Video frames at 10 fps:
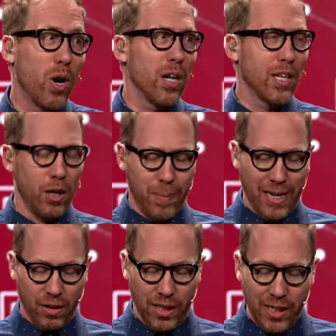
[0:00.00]
are a little
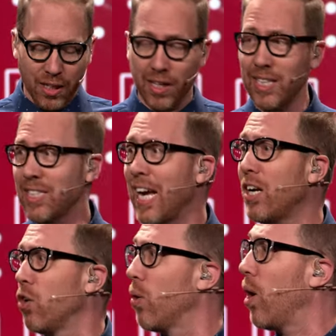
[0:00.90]
bit
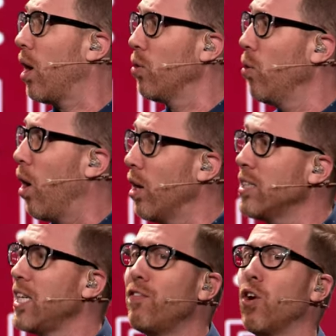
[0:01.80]
legalistic, or who
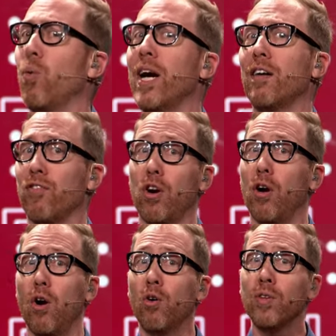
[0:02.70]
aren't even aware of
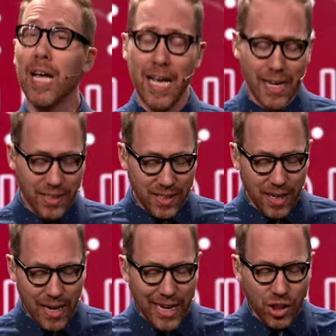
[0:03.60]
their own
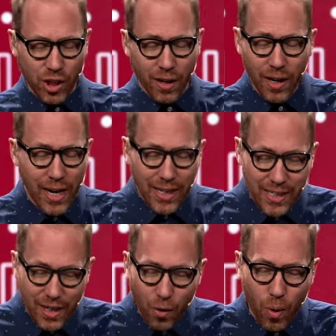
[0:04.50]
sin nature,
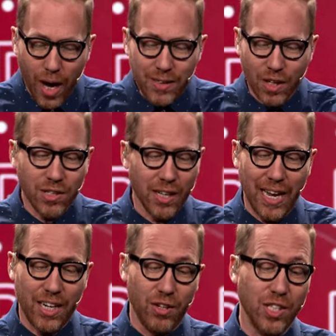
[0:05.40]
you know what? There's a
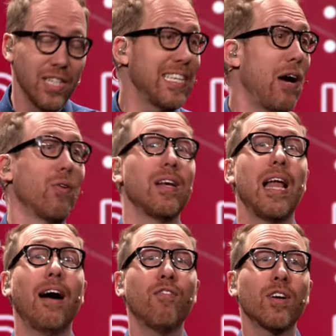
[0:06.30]
lot of Christians I would
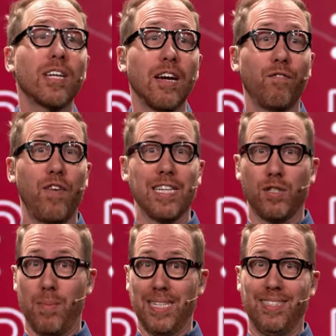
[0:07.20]
never
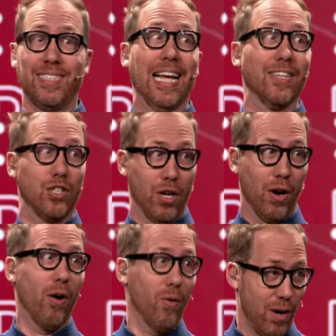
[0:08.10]
confess my sin
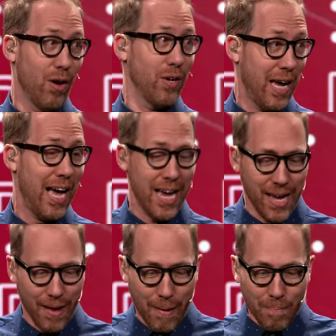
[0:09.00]
to, okay?
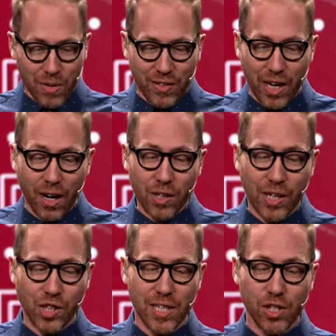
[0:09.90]
There are
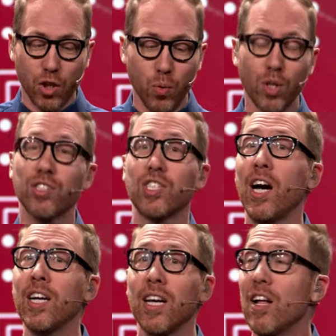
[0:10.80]
Christians who will
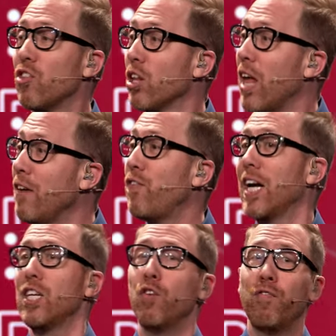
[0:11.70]
suck the life
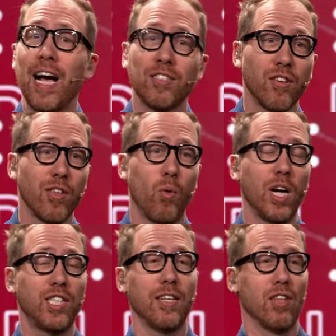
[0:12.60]
out of you faster than
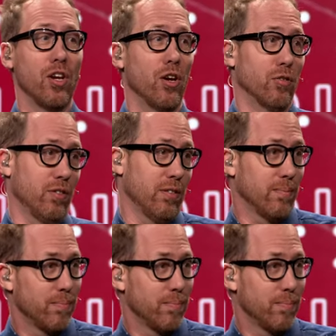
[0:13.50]
watching the news.